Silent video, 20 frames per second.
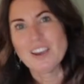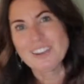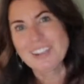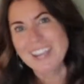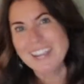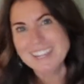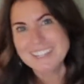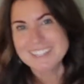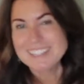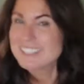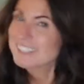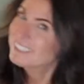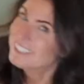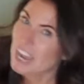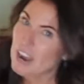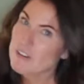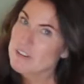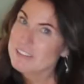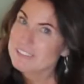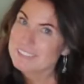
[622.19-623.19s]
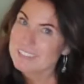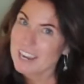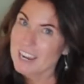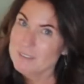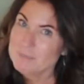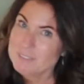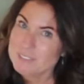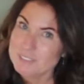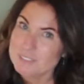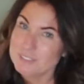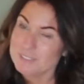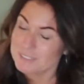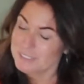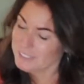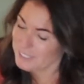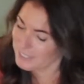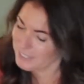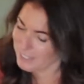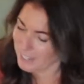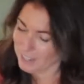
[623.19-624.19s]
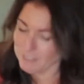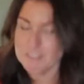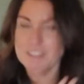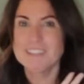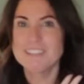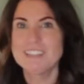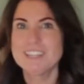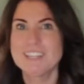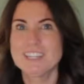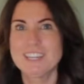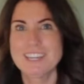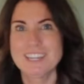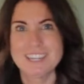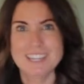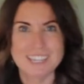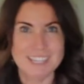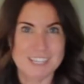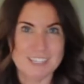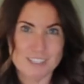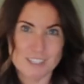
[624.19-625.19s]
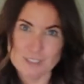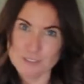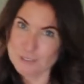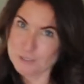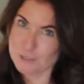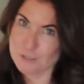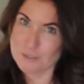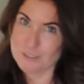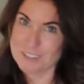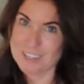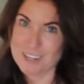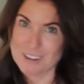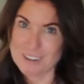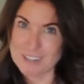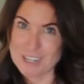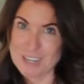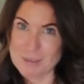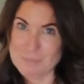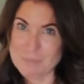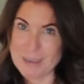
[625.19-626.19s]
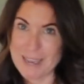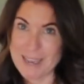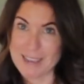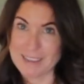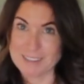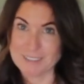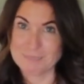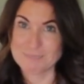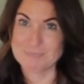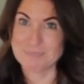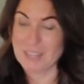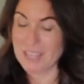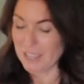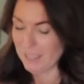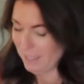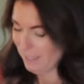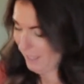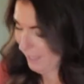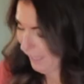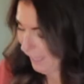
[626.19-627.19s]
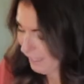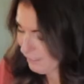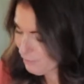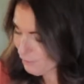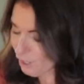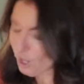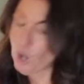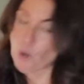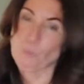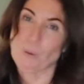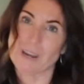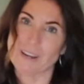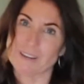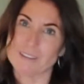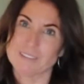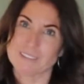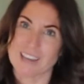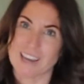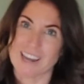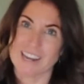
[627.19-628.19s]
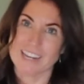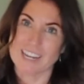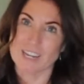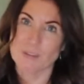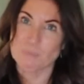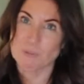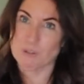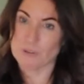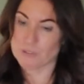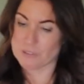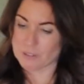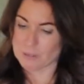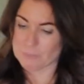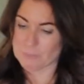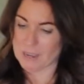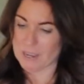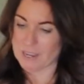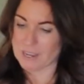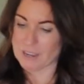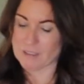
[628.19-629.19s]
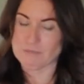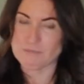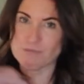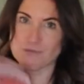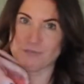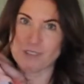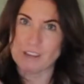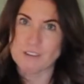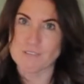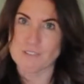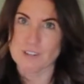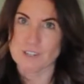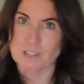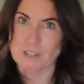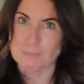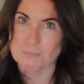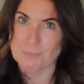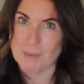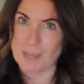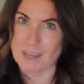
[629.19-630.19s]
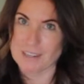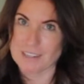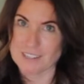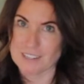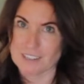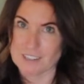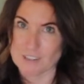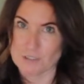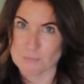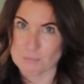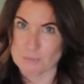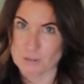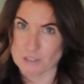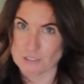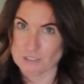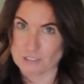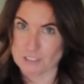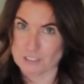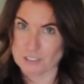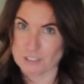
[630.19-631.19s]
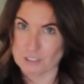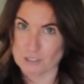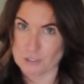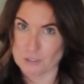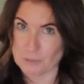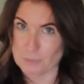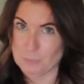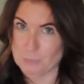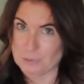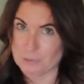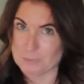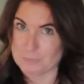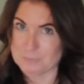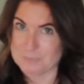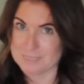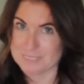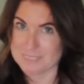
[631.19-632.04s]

Okay, now it's time to get everything into the carry-on bag. As always, I am using my favorite packing compression cubes.